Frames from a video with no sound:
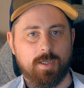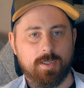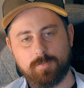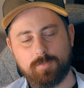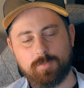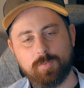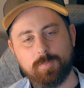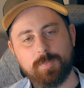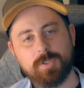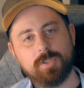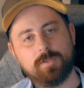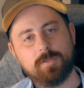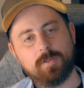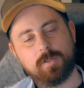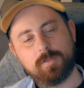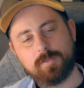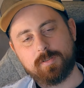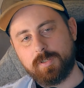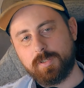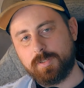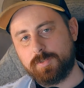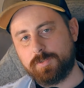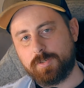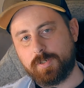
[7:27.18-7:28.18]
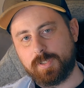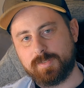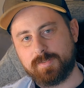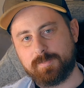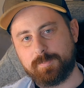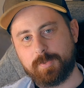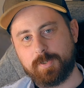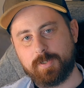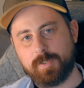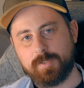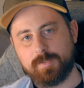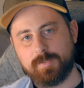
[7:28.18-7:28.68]
To be totally
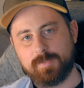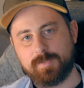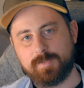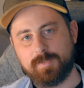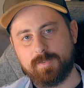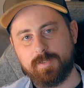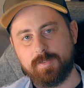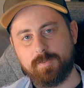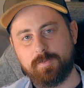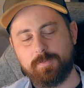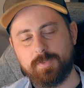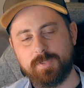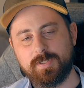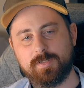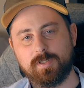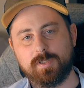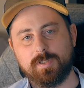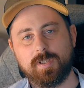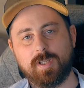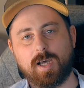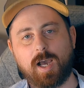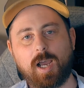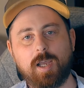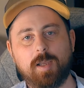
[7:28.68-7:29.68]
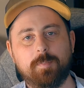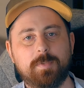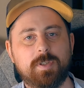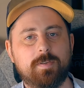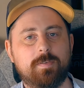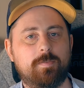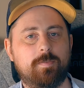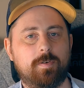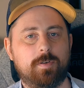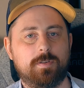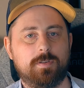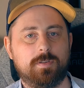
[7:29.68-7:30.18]
transparent, the reason I'm
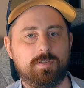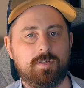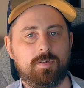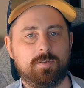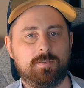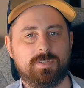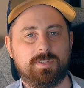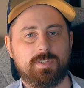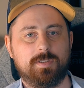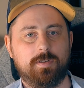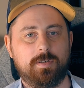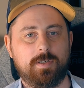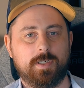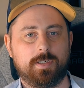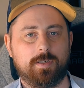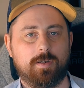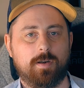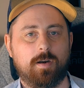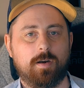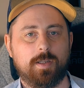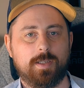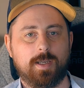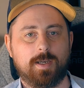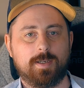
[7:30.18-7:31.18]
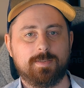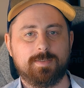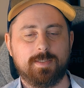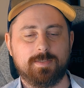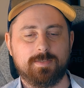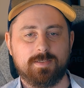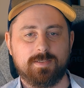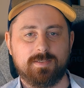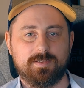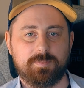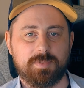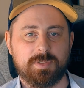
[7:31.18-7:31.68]
even considering early
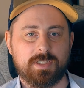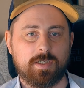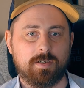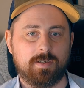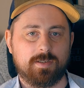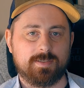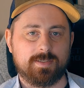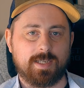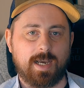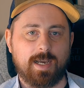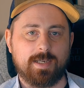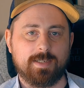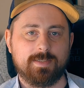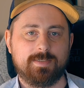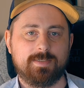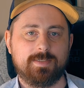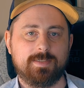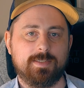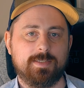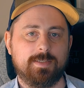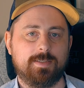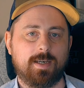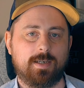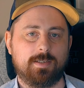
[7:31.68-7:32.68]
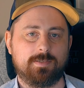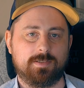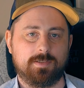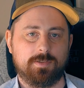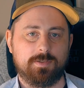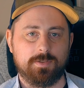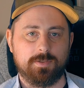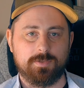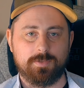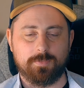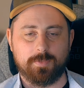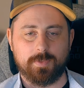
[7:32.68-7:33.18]
access is because I see it as a
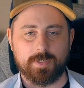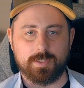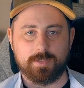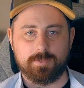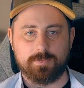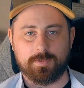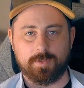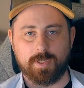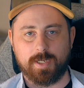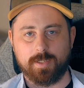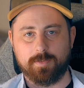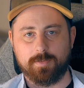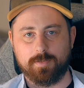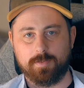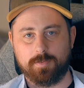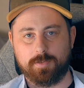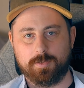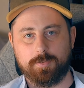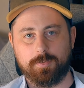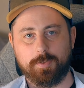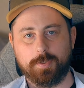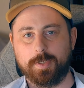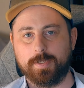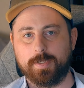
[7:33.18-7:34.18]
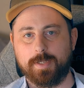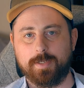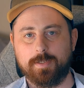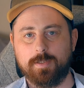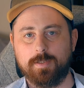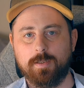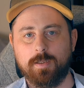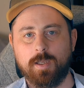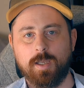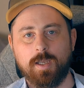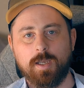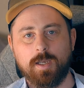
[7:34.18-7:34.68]
good way to handle Q&A
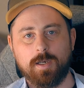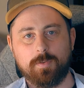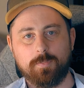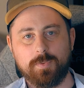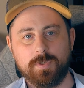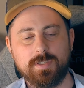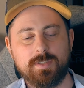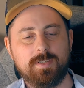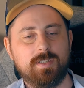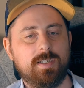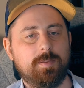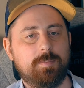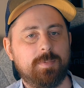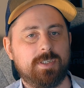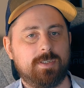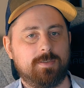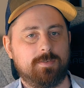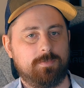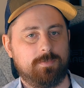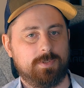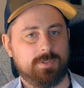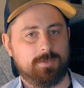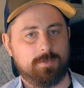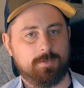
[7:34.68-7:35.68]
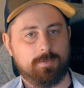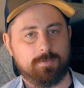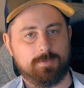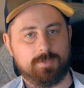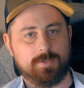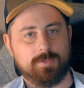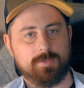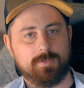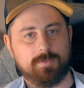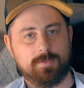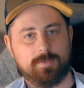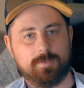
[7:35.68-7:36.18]
with limited
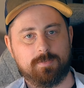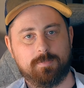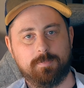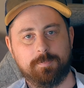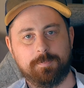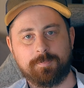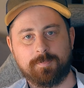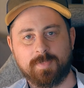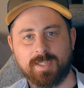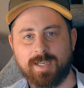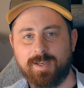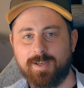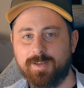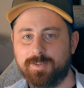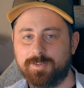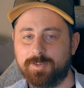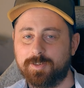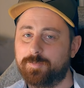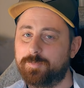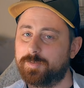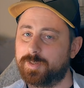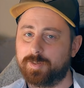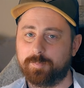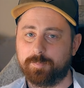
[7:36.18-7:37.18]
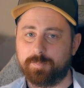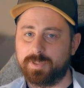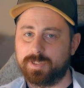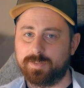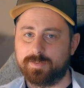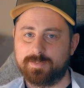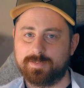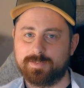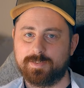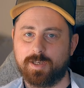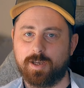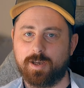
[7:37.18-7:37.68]
resources. Nothing
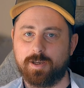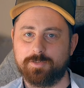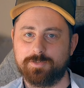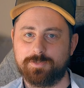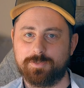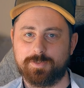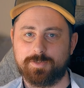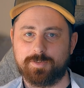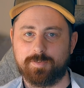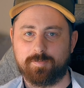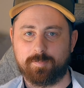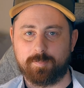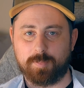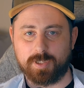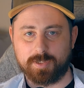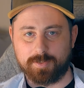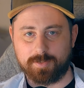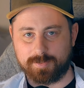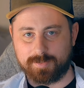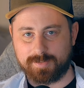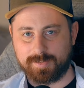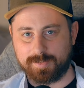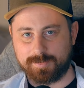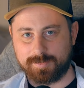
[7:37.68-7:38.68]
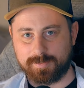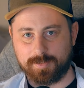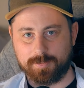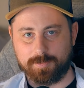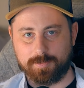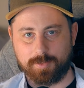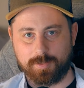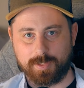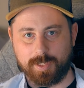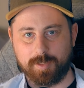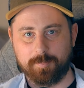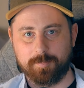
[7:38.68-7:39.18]
beats hundreds of players testing
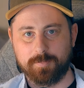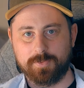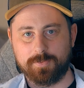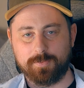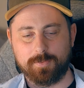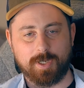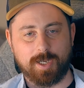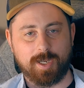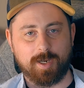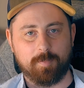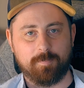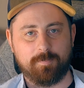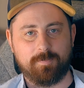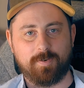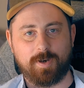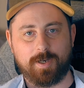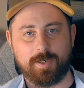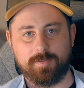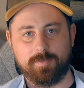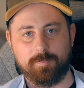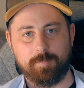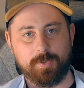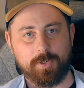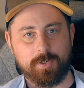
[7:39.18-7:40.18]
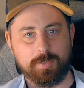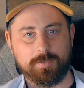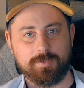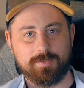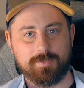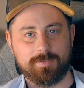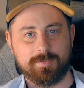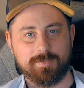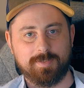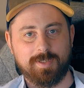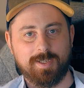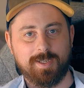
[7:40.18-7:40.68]
your game to help find bugs.